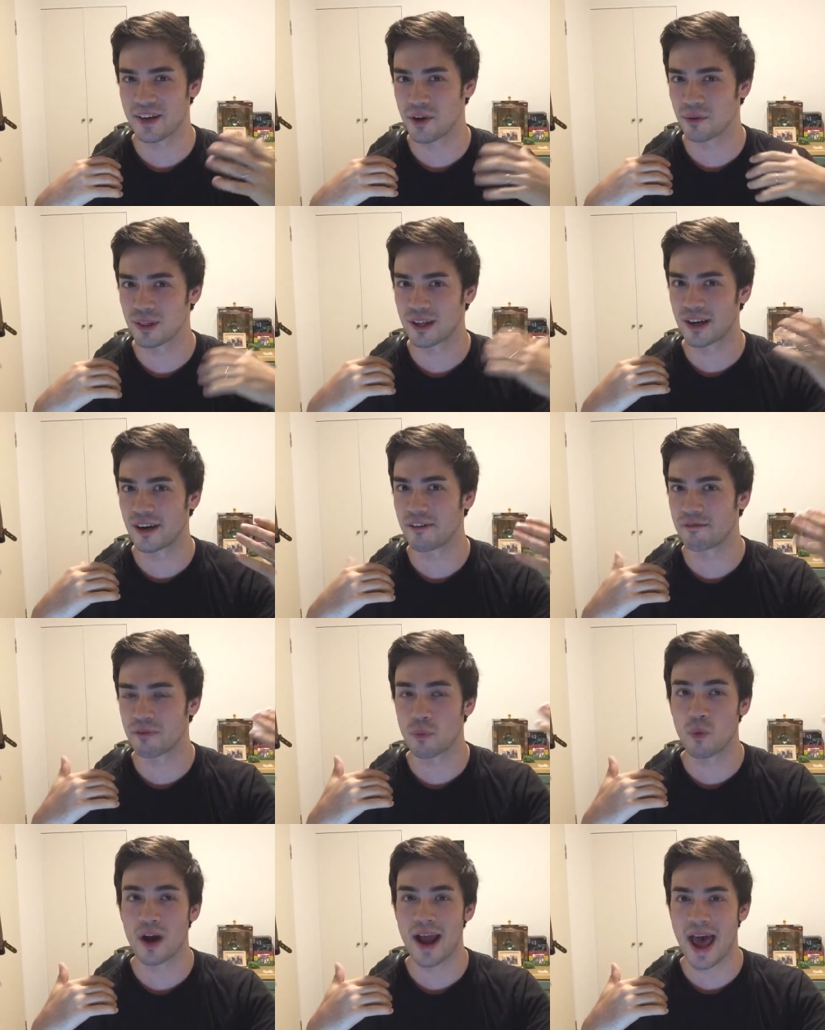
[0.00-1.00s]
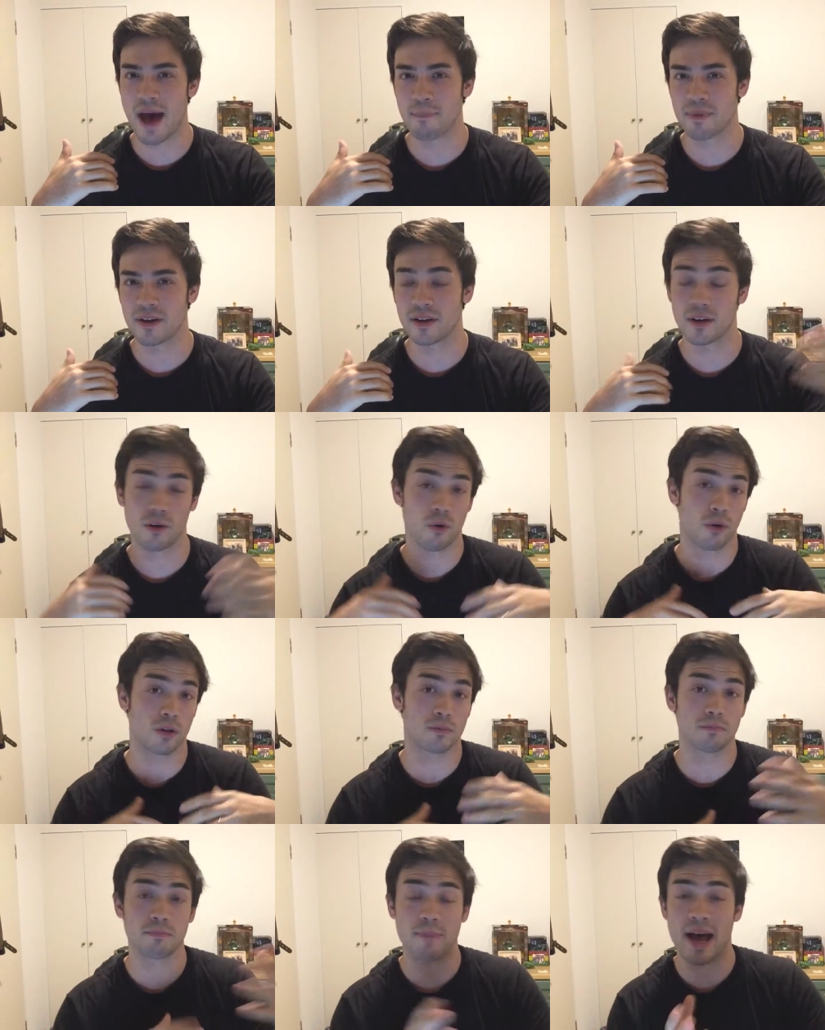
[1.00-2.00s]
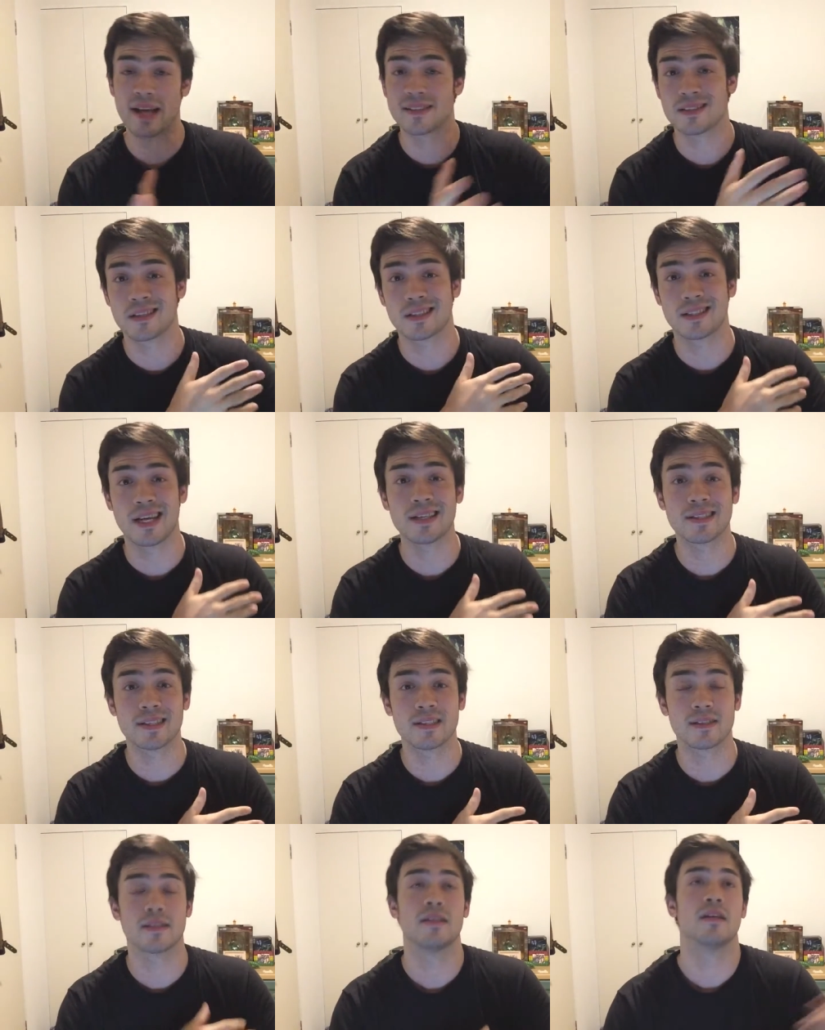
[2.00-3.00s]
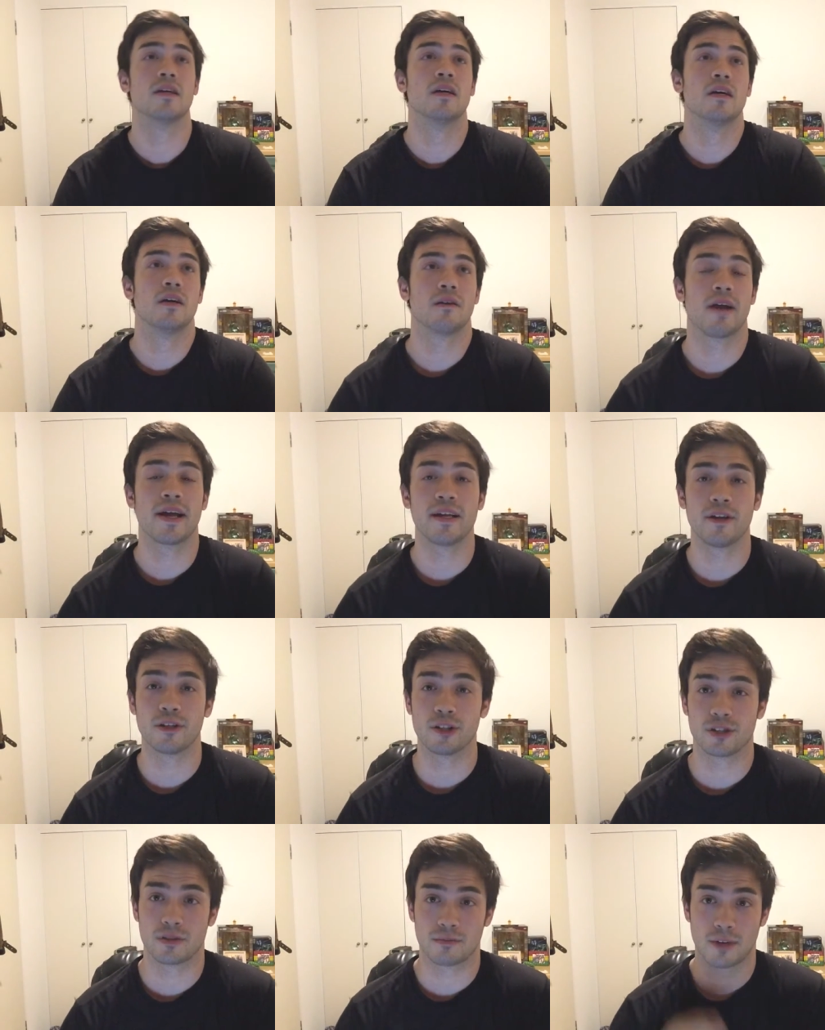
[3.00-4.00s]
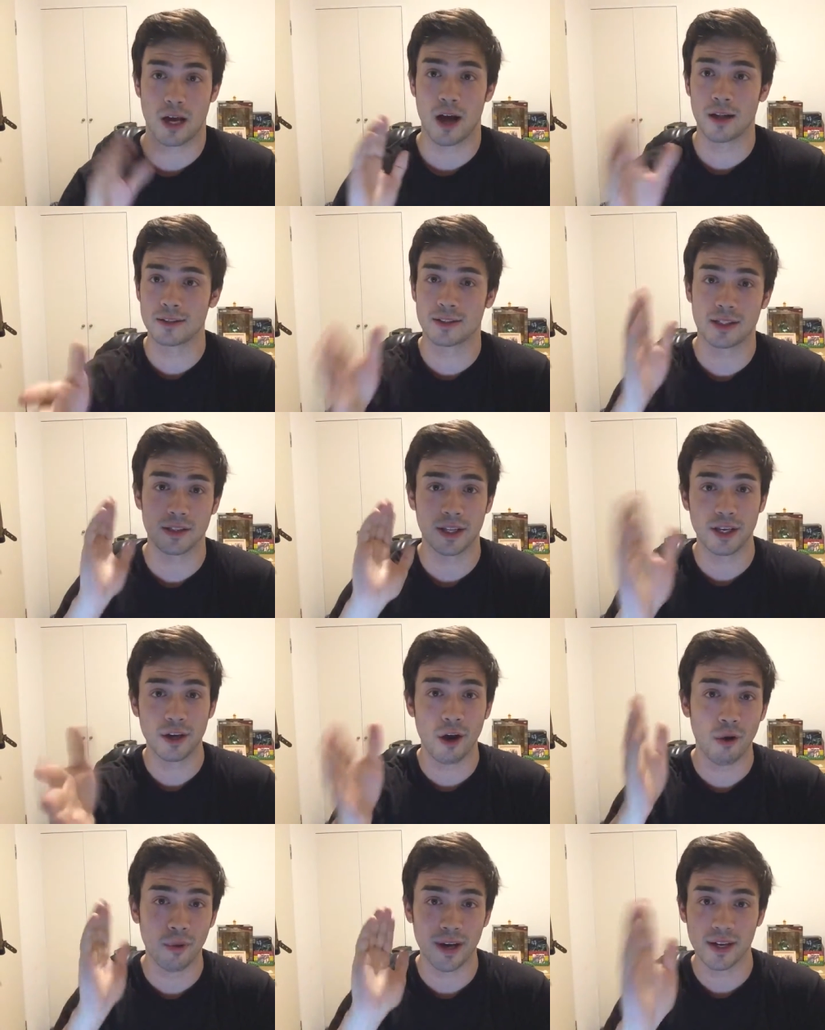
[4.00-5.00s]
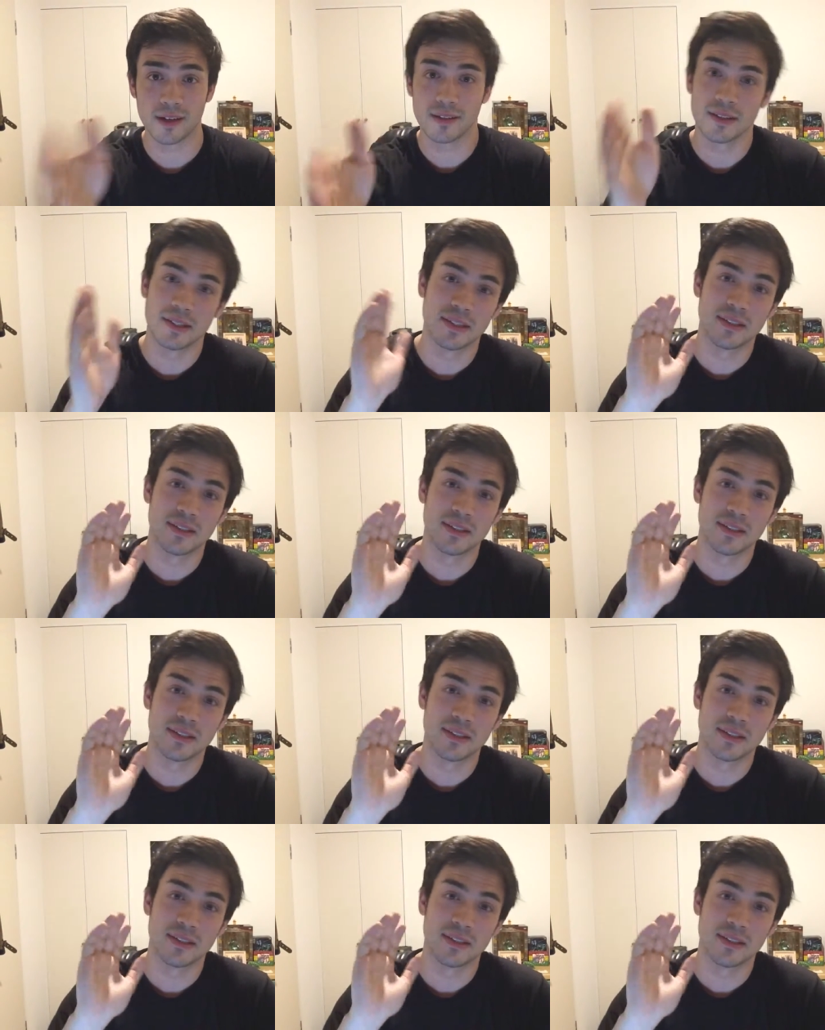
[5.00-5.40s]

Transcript: You don't learn from what happened or past successes, right? You're just constantly going,